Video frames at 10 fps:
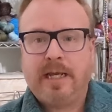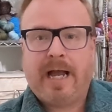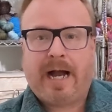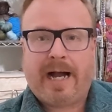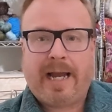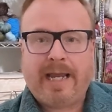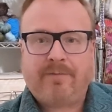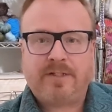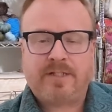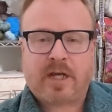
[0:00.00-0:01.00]
I have
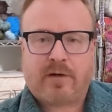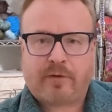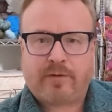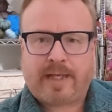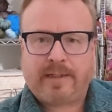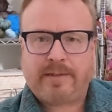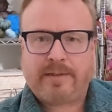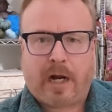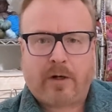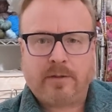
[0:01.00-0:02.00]
discovered that
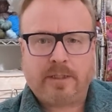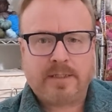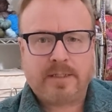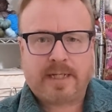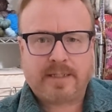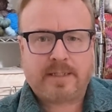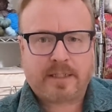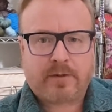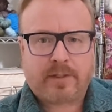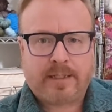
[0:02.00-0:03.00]
yarn doesn't
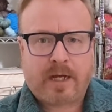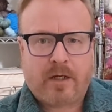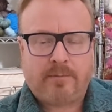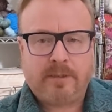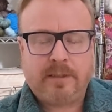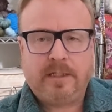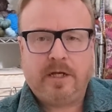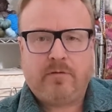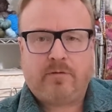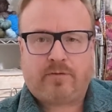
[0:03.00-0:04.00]
necessarily come
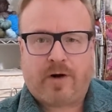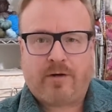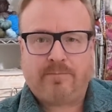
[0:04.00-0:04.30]
from